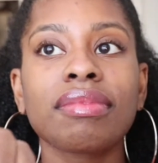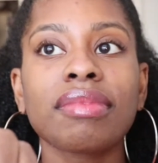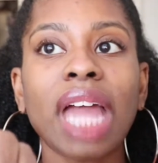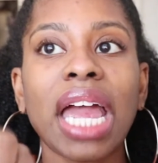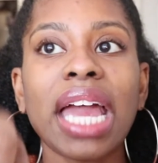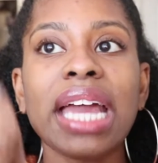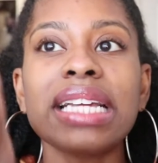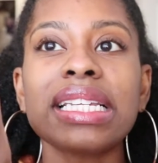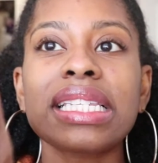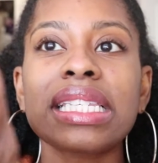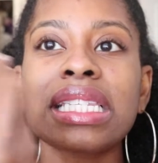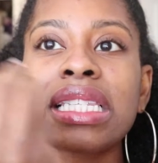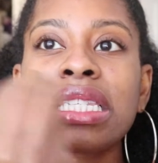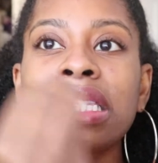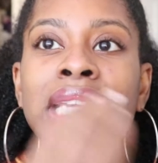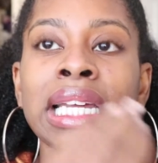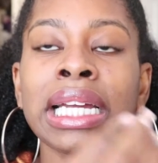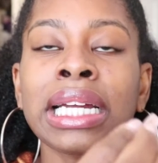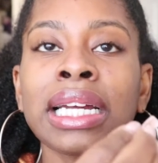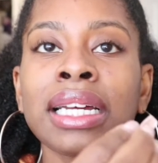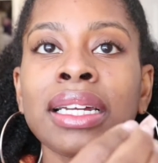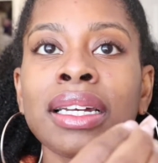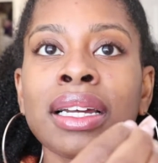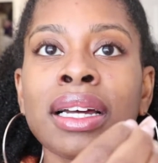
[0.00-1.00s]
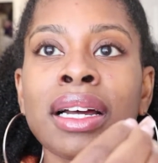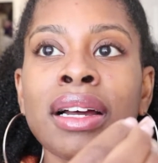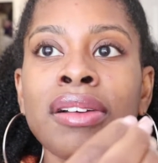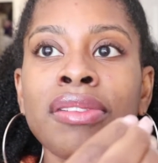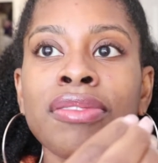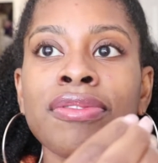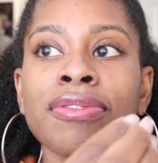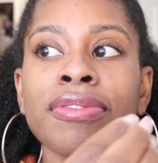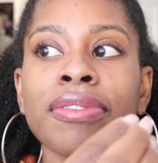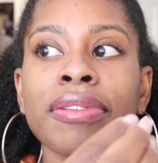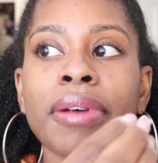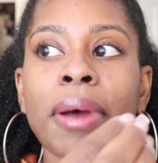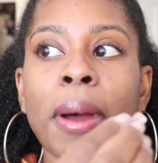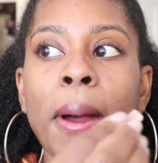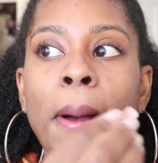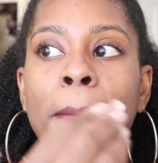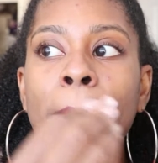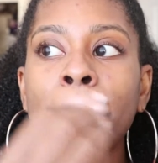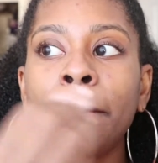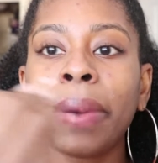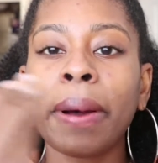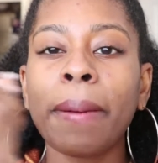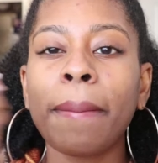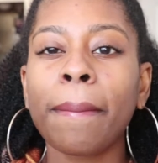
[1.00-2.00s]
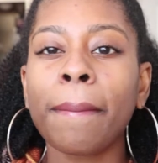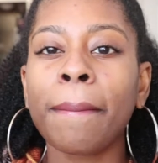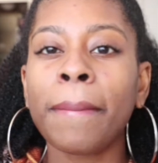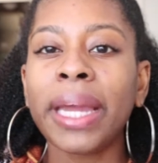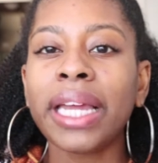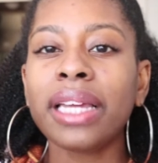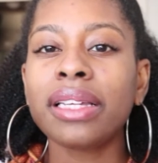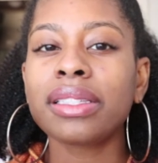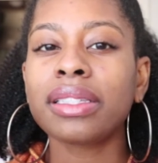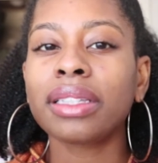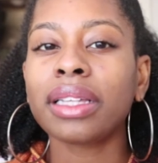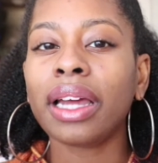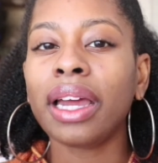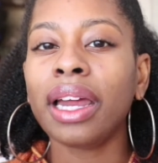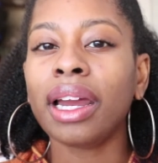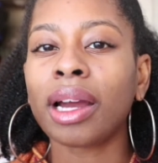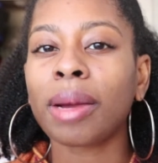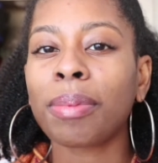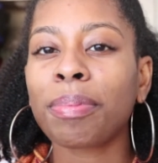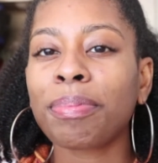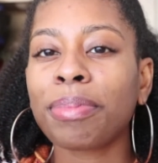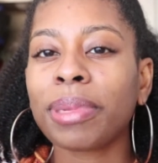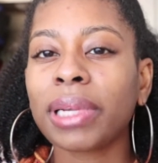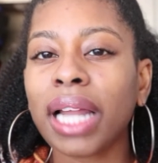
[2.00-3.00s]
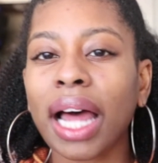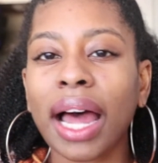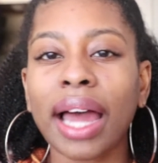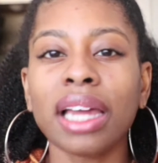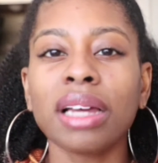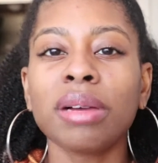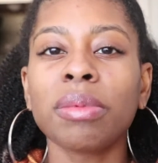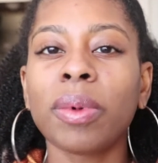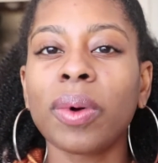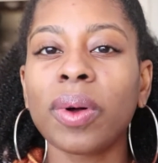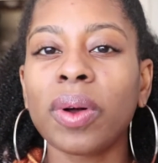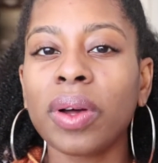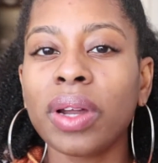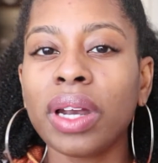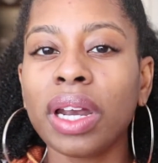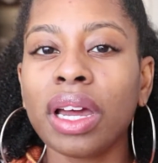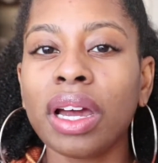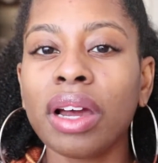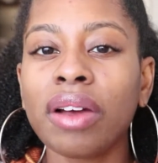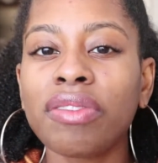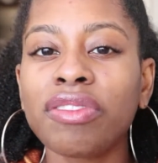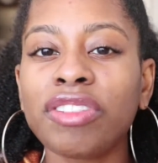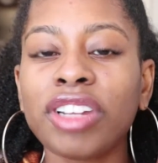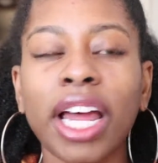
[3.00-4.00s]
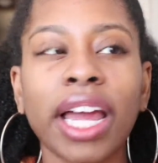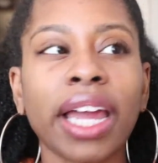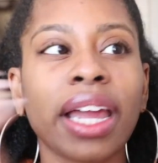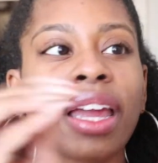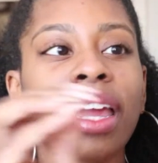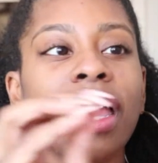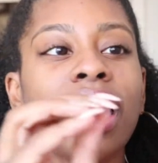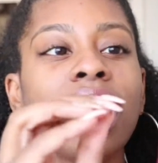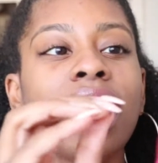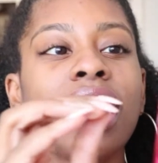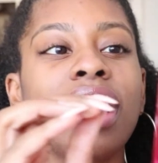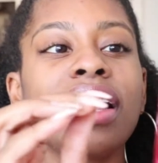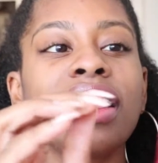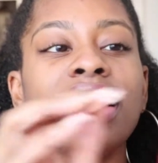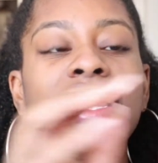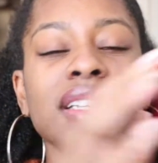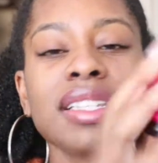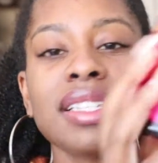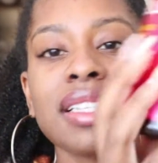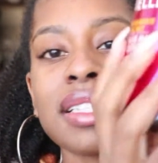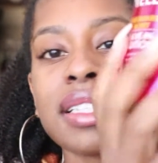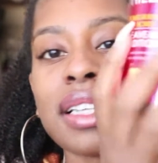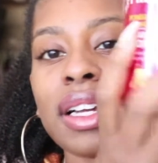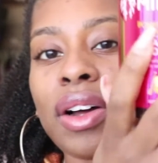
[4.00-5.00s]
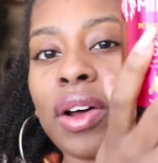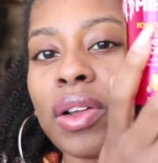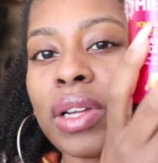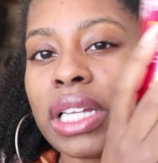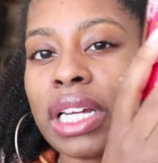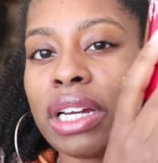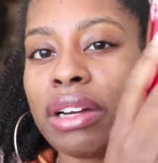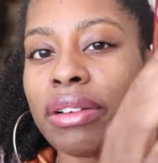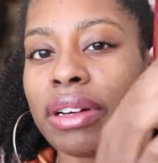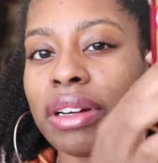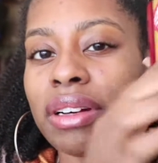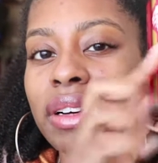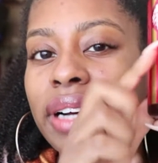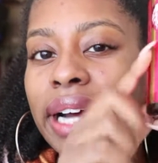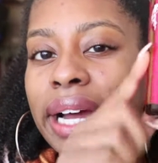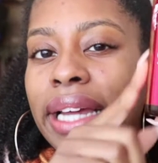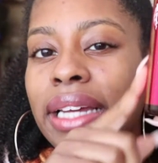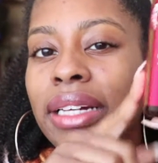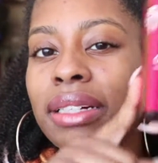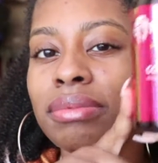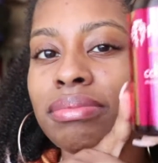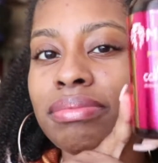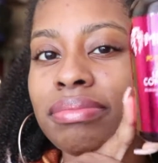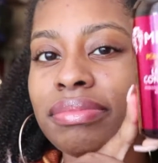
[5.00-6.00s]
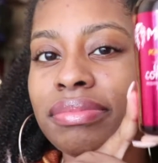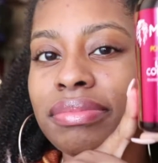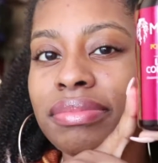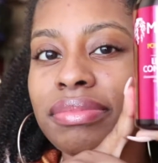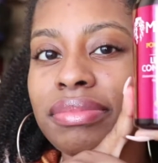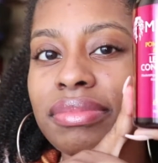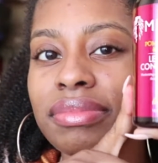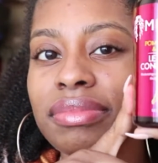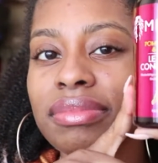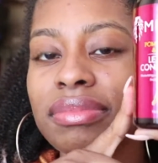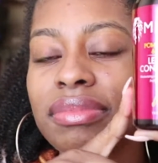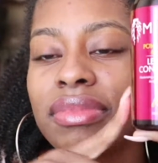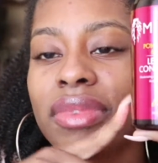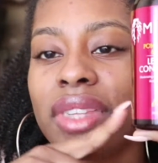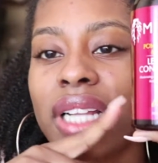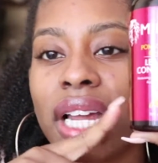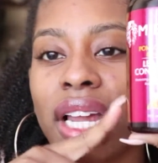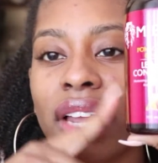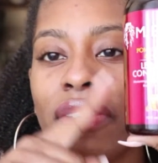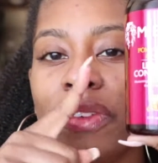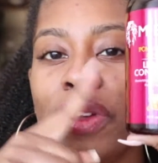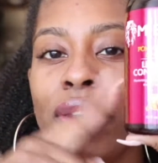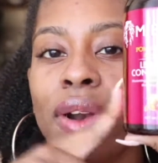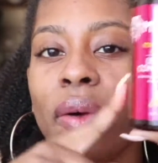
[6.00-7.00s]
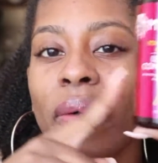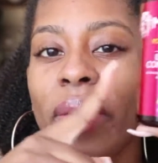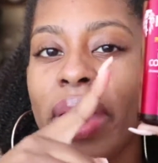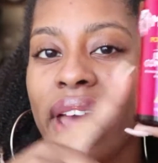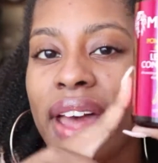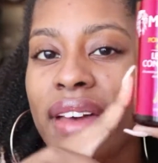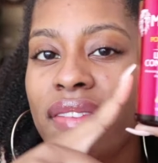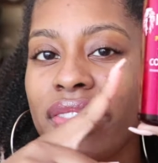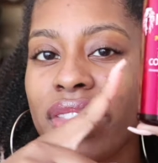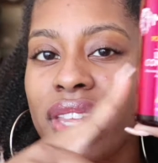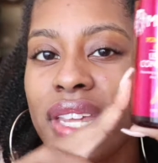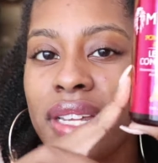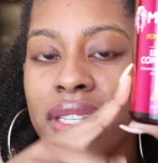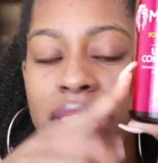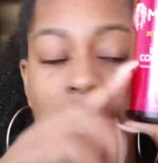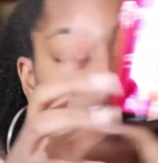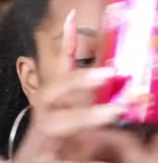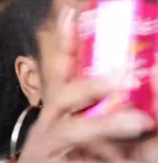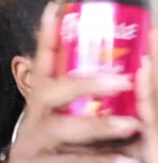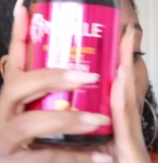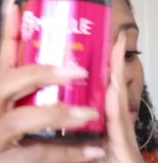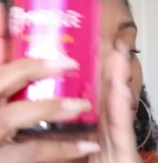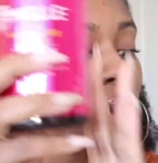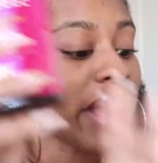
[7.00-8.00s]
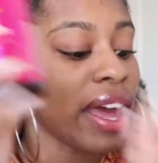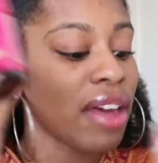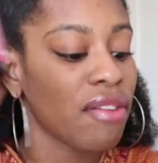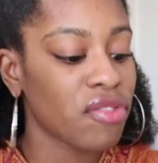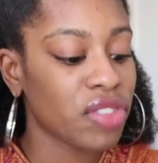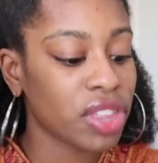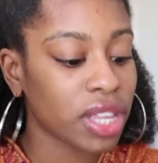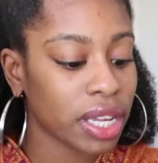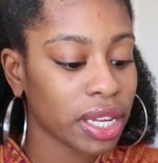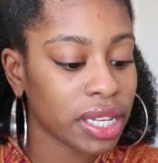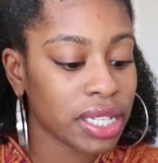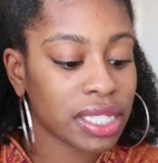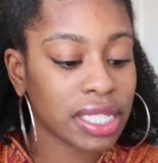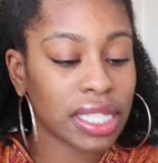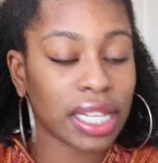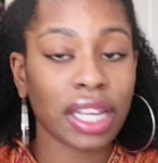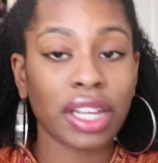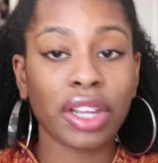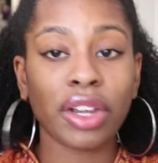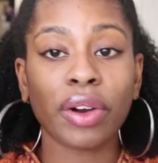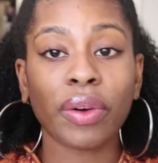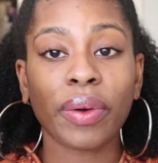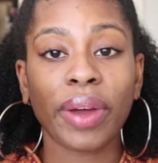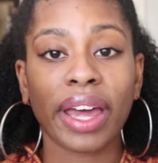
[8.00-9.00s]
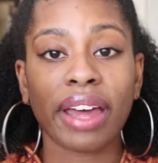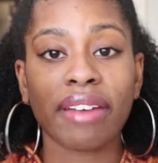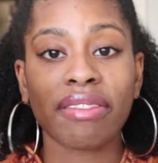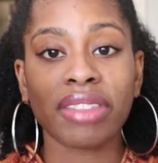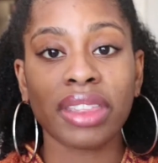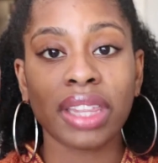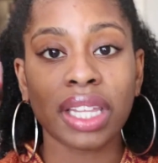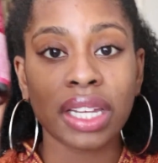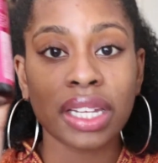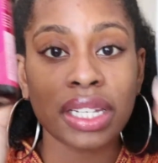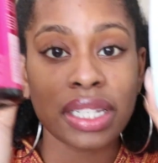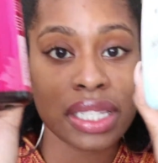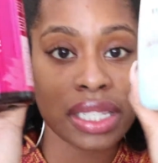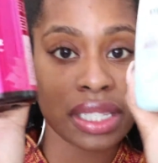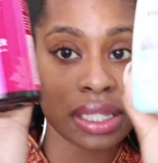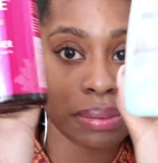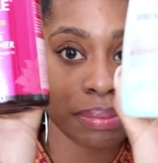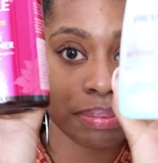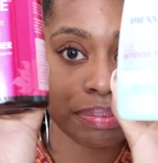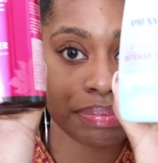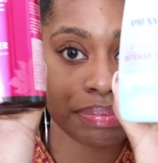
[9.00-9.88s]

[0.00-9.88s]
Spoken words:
it's thick enough, but makes the hair pliable enough. Like, this is a holy grail item. Like, if you don't have this, and you don't have this